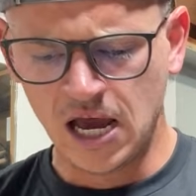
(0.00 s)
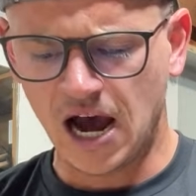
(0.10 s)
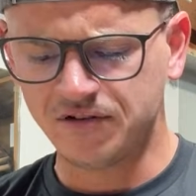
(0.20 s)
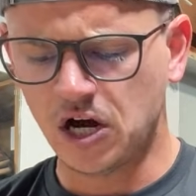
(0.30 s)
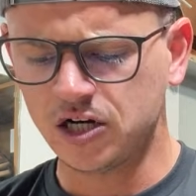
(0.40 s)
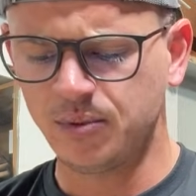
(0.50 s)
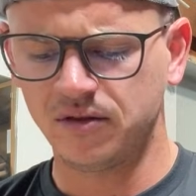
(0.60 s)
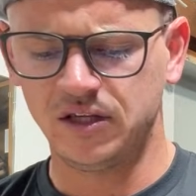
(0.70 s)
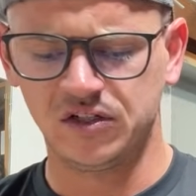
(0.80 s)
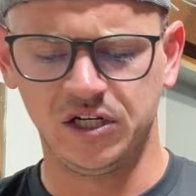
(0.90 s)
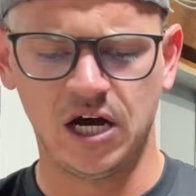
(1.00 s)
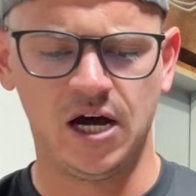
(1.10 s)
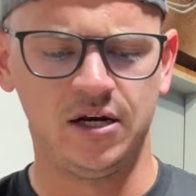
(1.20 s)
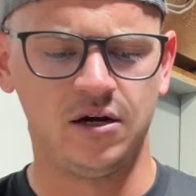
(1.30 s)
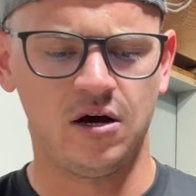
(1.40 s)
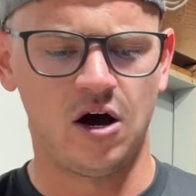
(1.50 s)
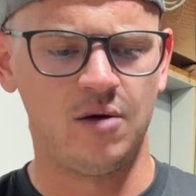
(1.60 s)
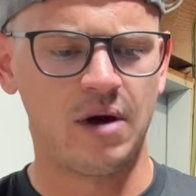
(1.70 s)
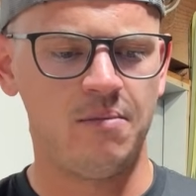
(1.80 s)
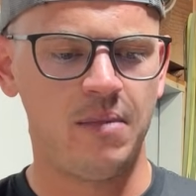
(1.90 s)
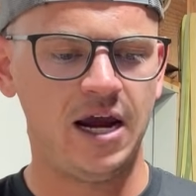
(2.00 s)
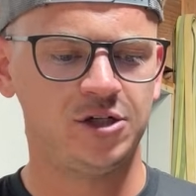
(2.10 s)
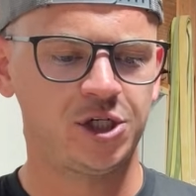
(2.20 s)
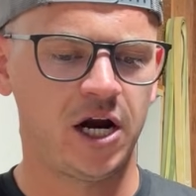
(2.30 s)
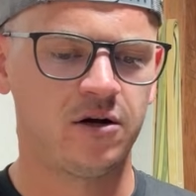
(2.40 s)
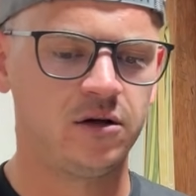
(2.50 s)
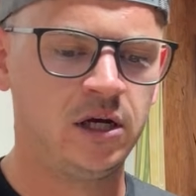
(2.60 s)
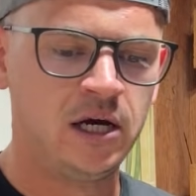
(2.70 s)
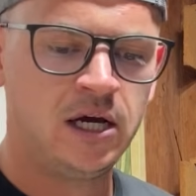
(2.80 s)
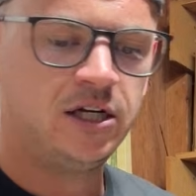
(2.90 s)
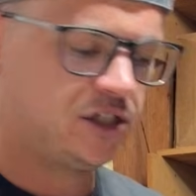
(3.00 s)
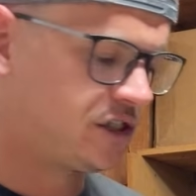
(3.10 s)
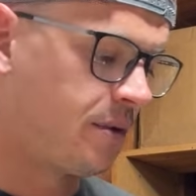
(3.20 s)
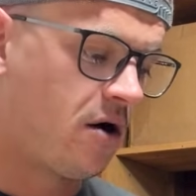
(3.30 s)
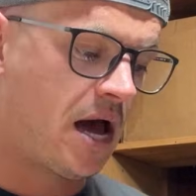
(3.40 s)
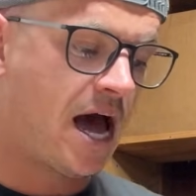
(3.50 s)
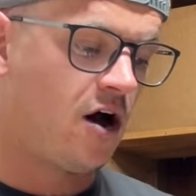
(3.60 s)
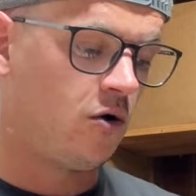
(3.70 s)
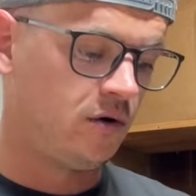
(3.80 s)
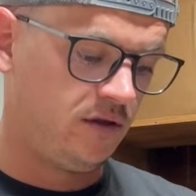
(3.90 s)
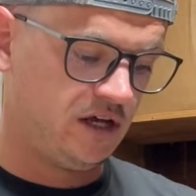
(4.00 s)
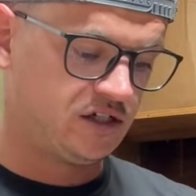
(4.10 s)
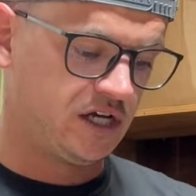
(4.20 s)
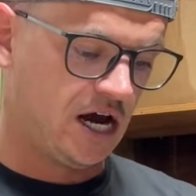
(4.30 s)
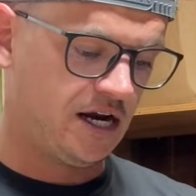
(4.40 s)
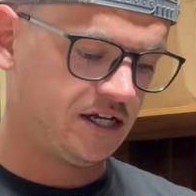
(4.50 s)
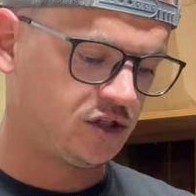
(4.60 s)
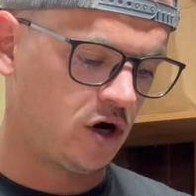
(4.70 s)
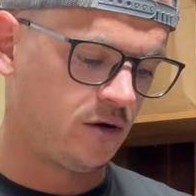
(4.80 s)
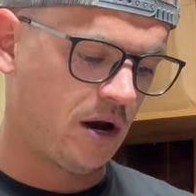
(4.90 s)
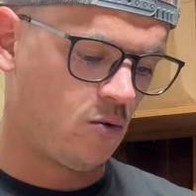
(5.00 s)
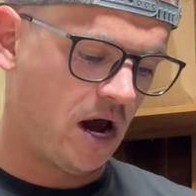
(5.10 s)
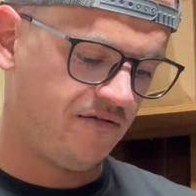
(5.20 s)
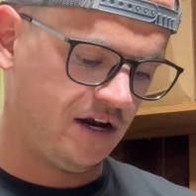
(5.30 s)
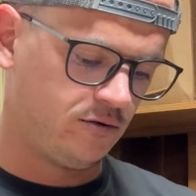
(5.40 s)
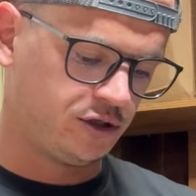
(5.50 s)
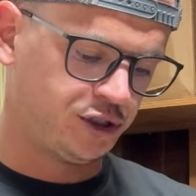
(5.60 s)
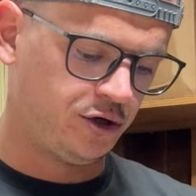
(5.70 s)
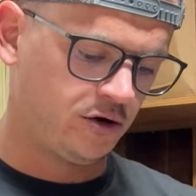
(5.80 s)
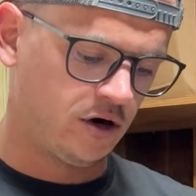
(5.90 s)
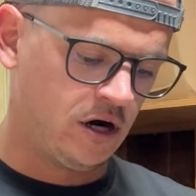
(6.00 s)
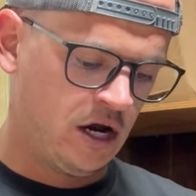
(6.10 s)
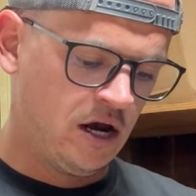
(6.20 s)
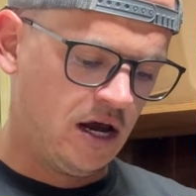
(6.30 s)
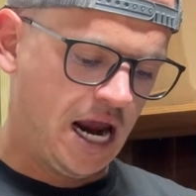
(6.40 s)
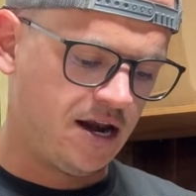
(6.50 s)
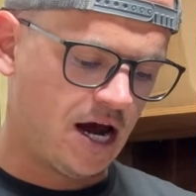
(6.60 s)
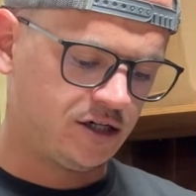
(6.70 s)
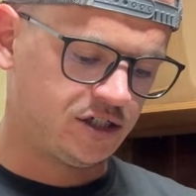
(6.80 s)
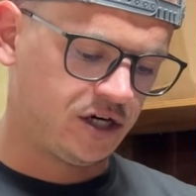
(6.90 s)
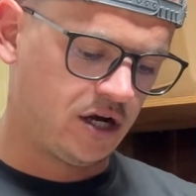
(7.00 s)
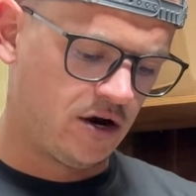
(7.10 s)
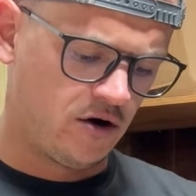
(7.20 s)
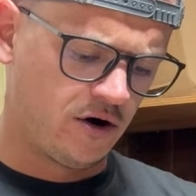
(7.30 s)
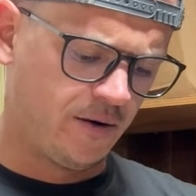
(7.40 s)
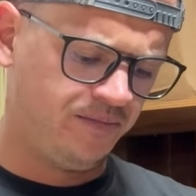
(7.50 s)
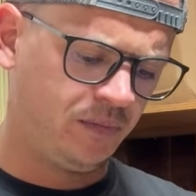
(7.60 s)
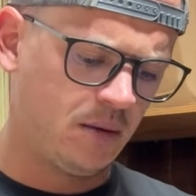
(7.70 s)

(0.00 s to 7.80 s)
I've talked about this gun on my main channel, just about how this gun has turned my wife into a shooter and not just a gun owner.